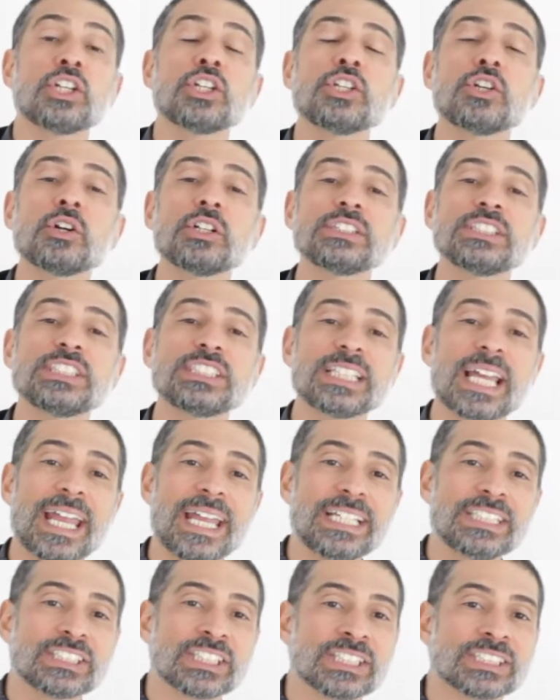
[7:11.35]
your
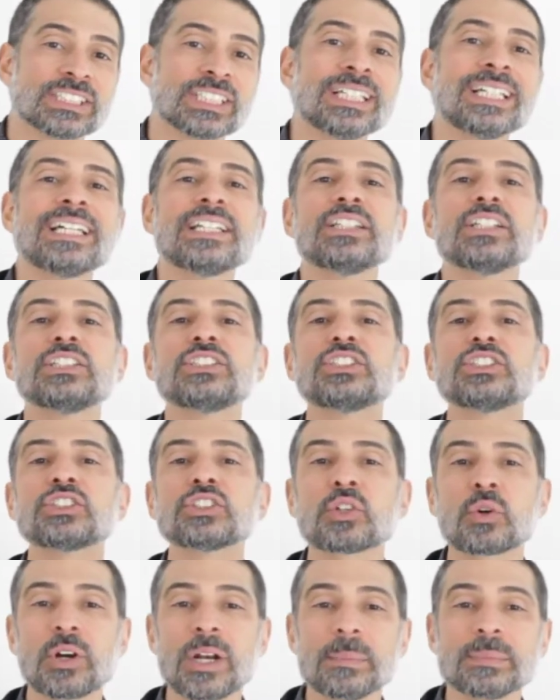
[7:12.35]
stages, the
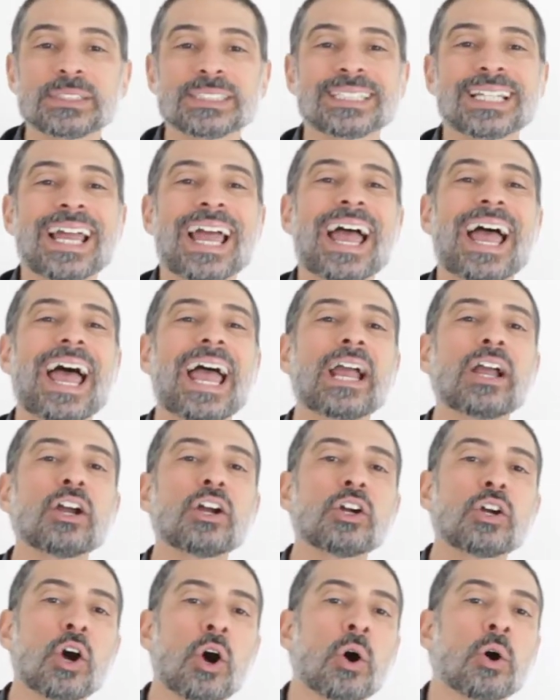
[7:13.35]
scripts
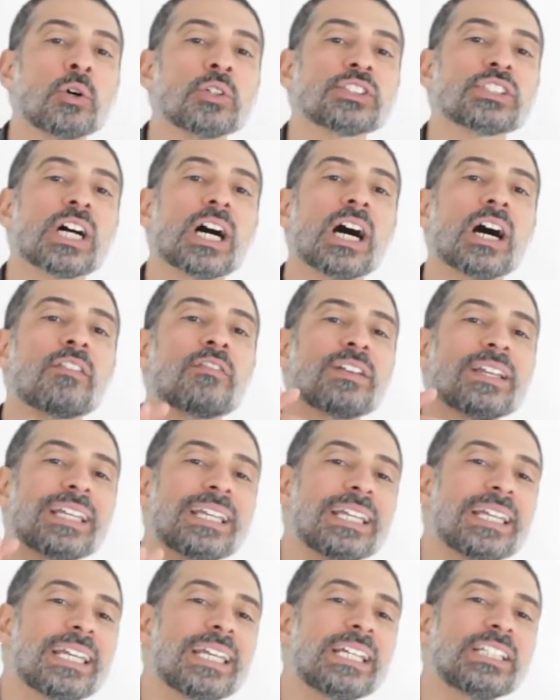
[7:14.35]
and goals of
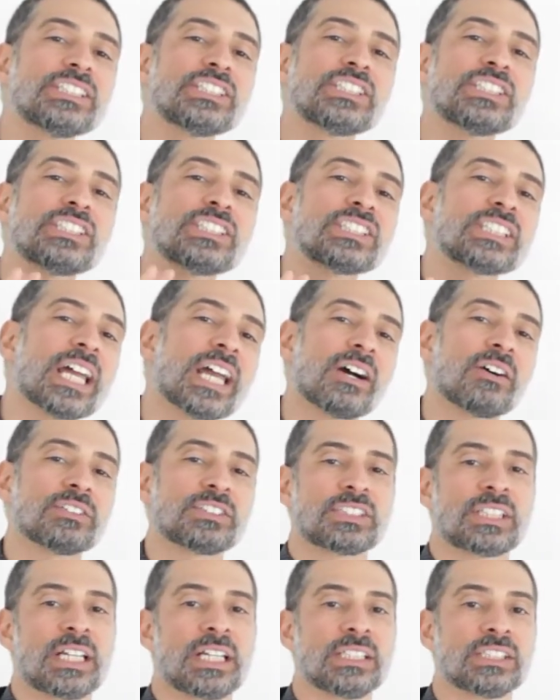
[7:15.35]
each sales
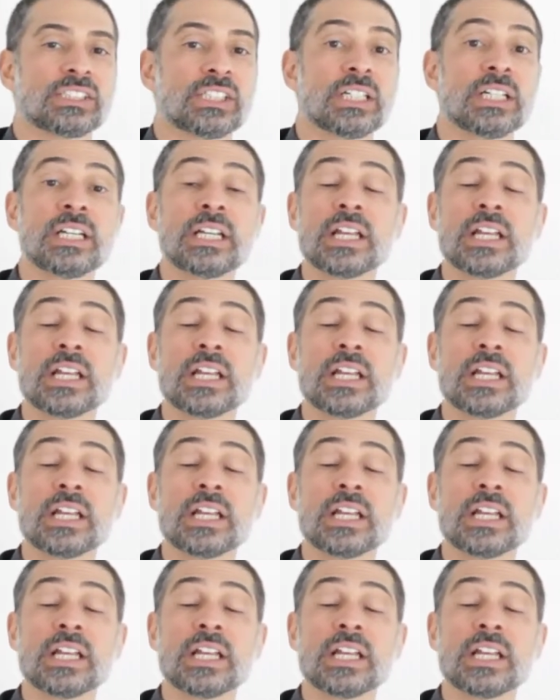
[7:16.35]
stage.